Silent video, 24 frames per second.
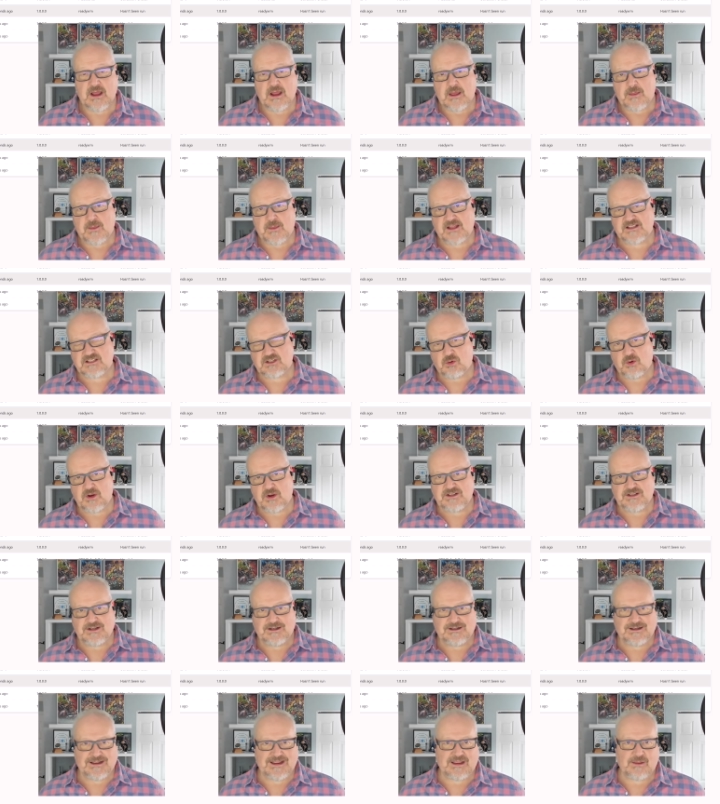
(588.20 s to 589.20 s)
that's going
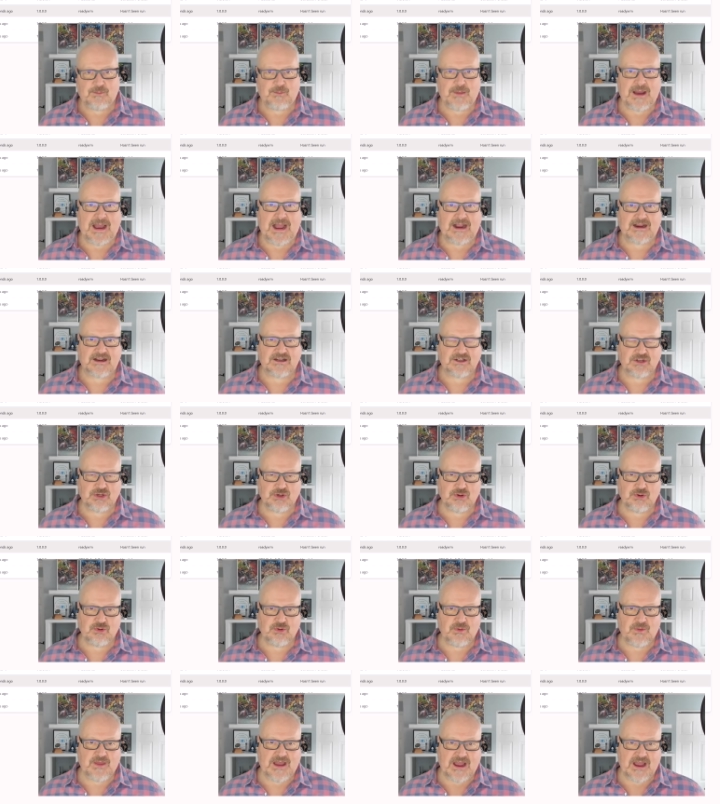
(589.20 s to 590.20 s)
to link back
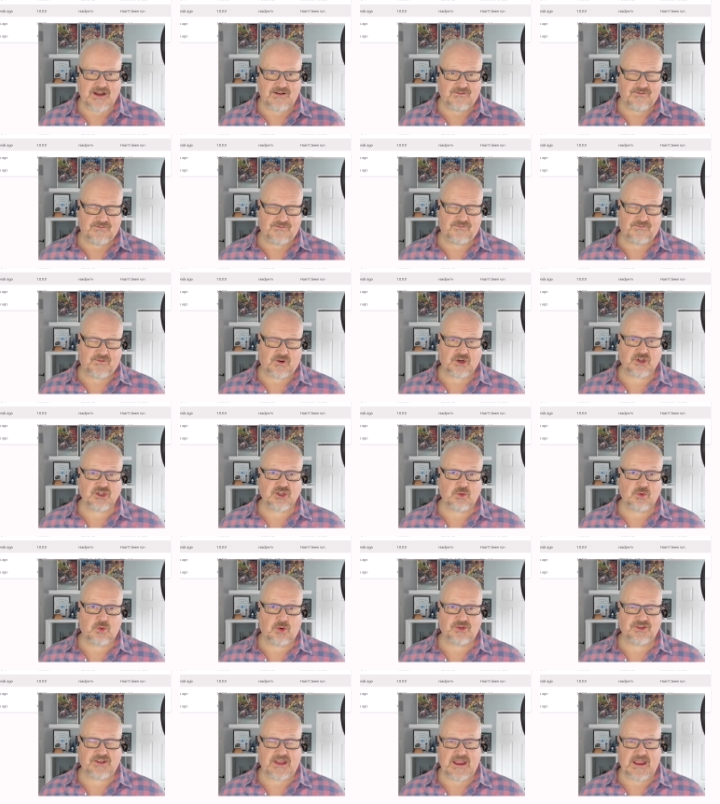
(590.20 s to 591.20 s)
to that
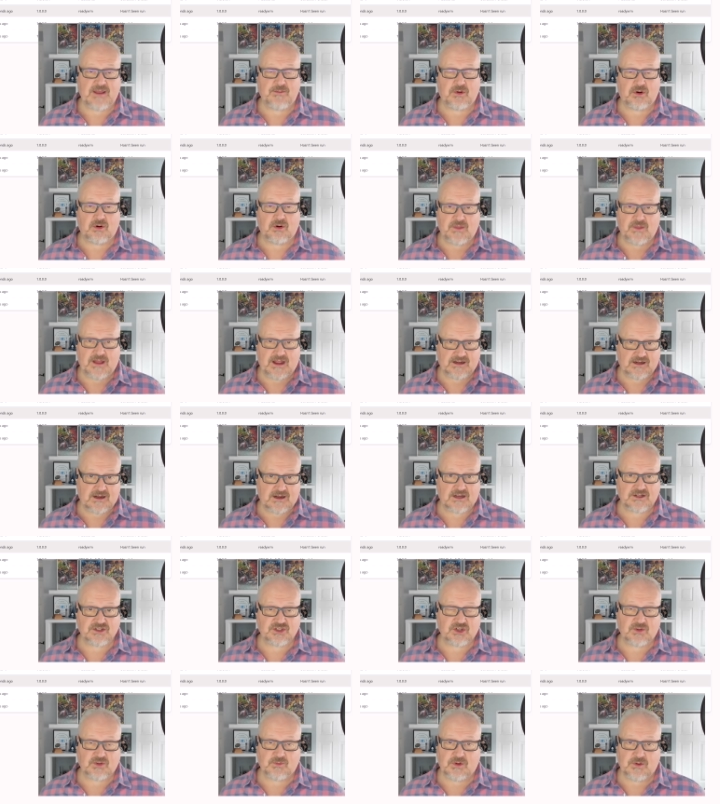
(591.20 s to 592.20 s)
virtual table, that
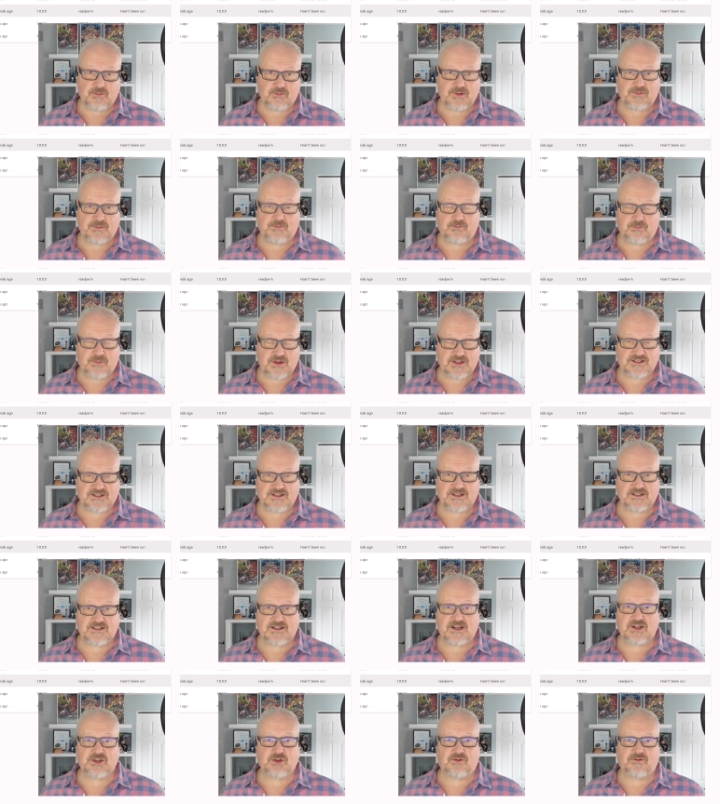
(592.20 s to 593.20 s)
customer
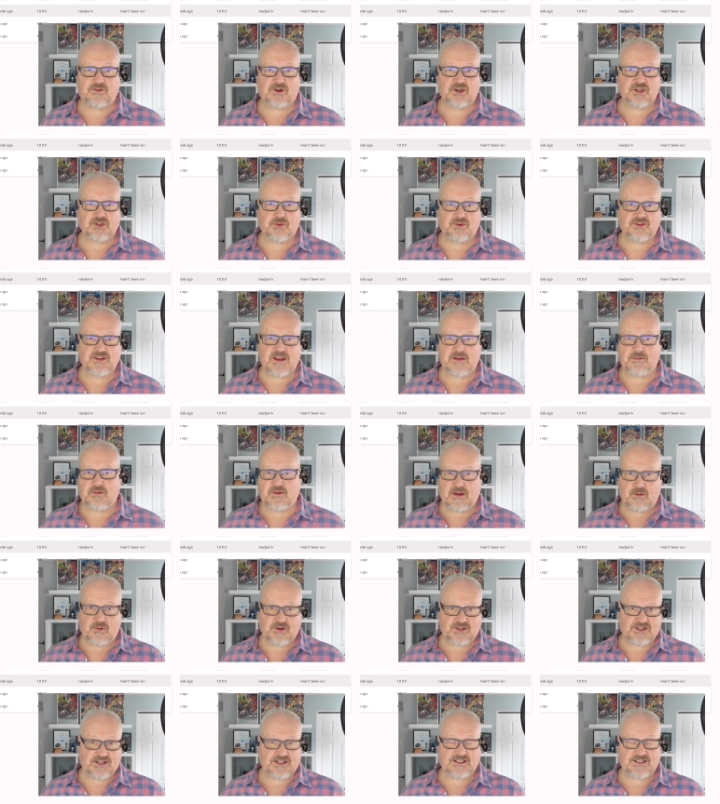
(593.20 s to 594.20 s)
Business Central virtual table
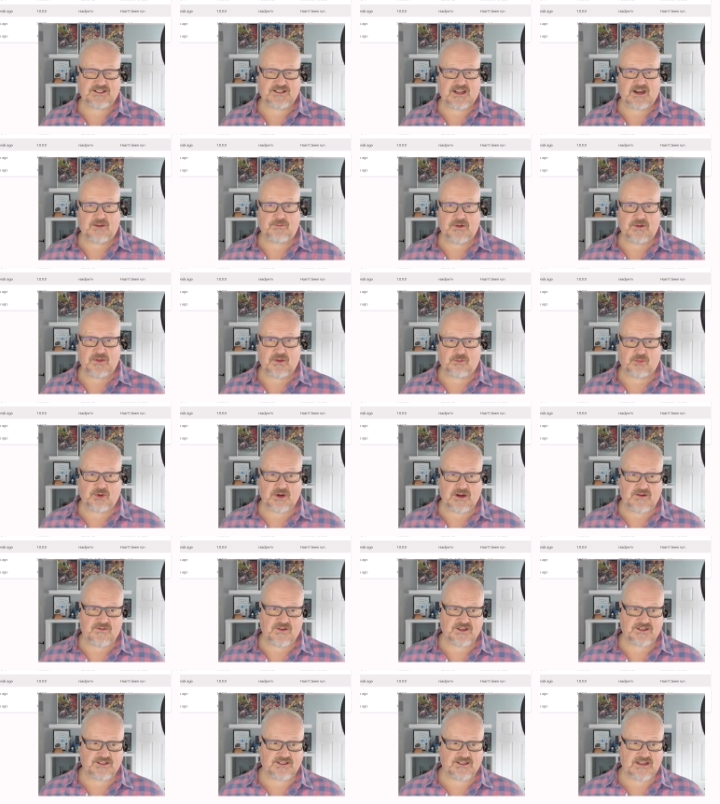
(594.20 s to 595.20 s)
that we just set up in the
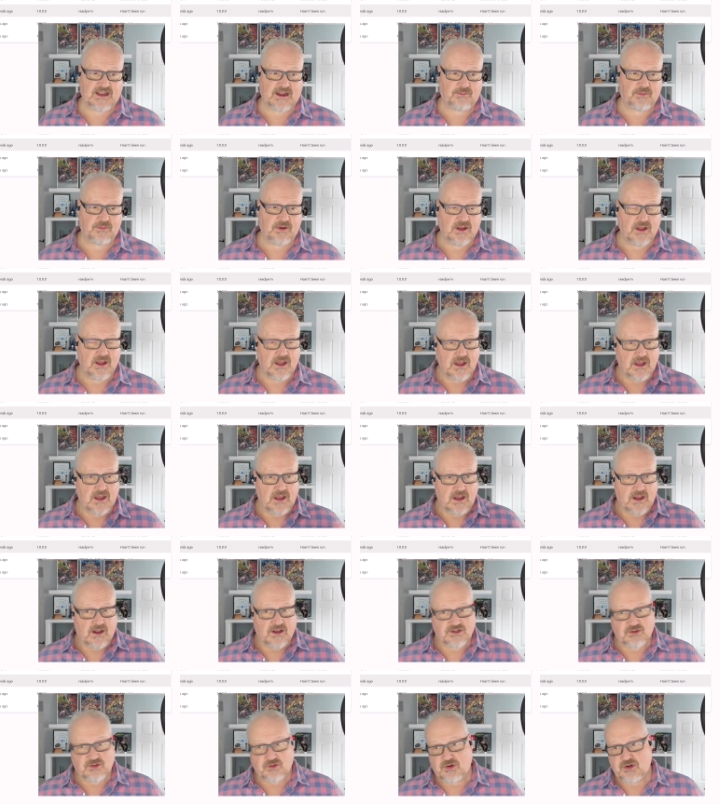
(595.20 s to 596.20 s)
previous step.
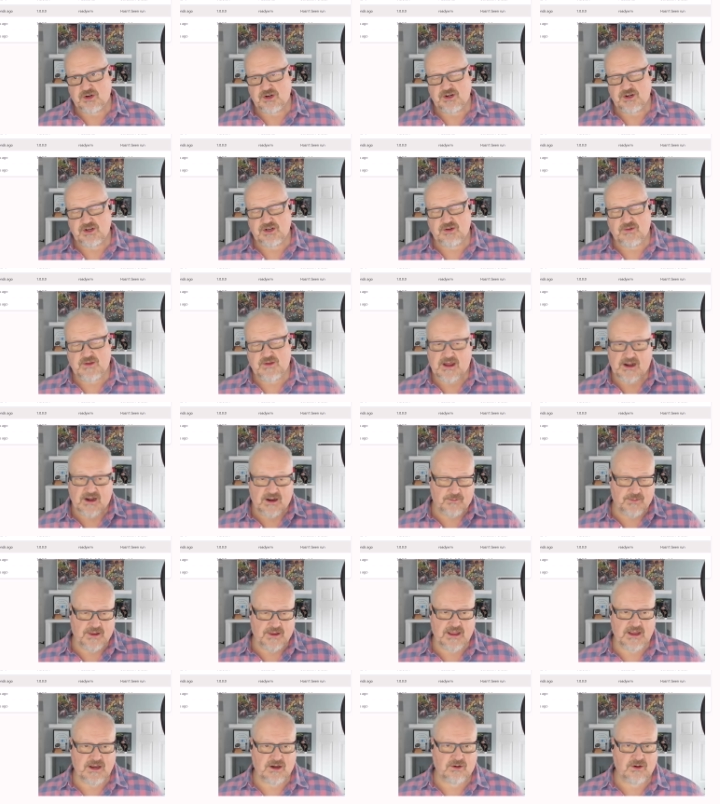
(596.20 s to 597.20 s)
So in order to do that,
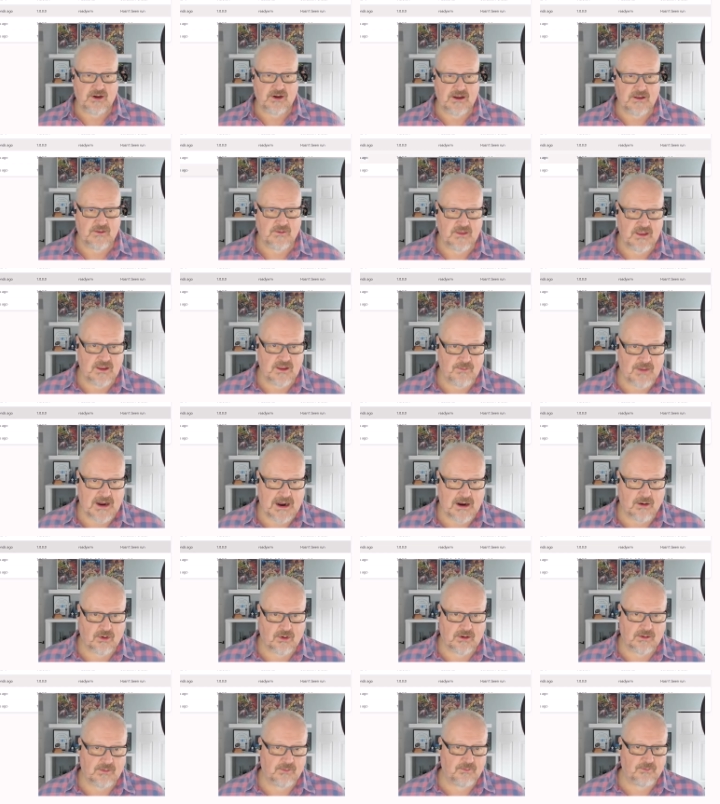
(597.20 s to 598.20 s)
I'm here in the
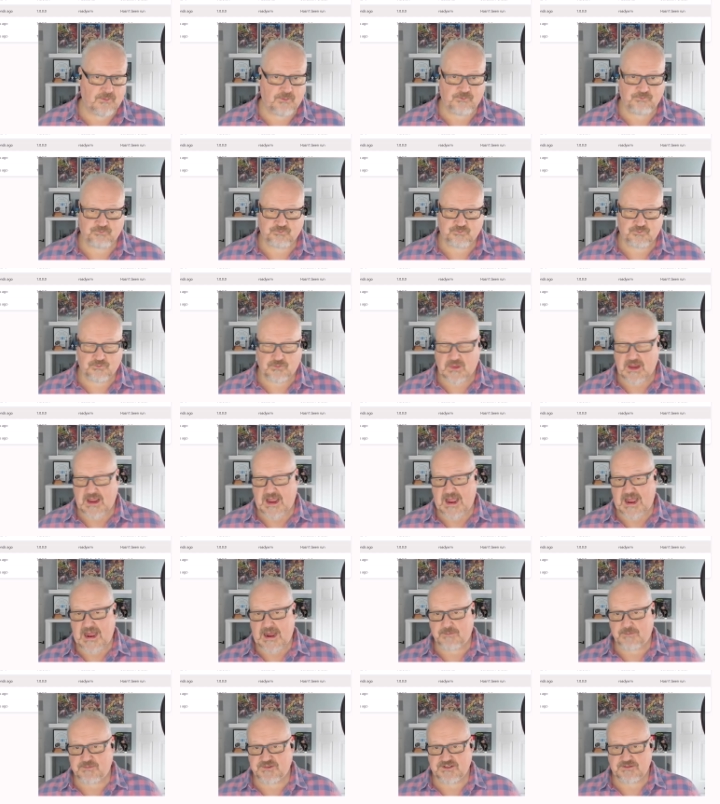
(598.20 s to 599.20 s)
Power
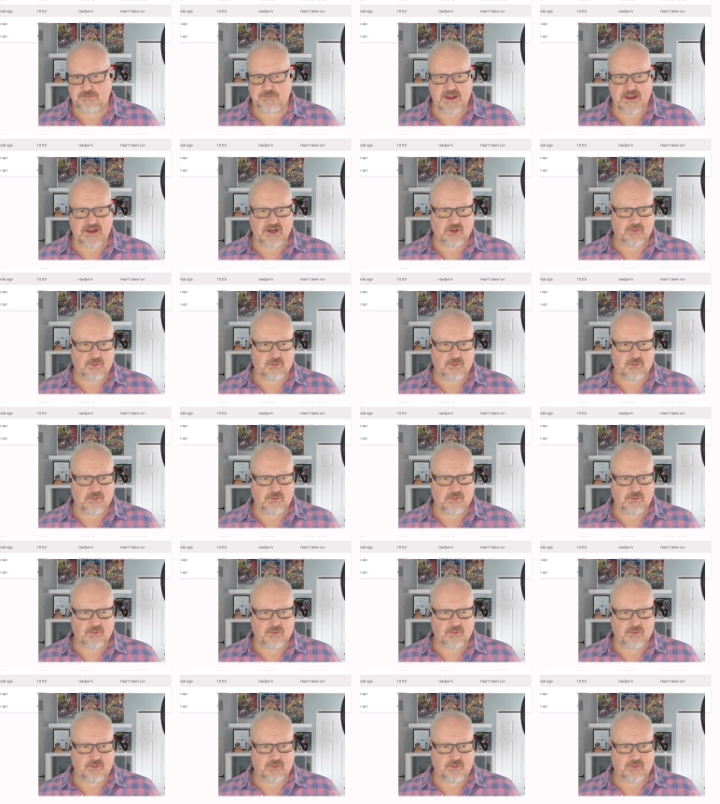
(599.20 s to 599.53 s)
Apps Maker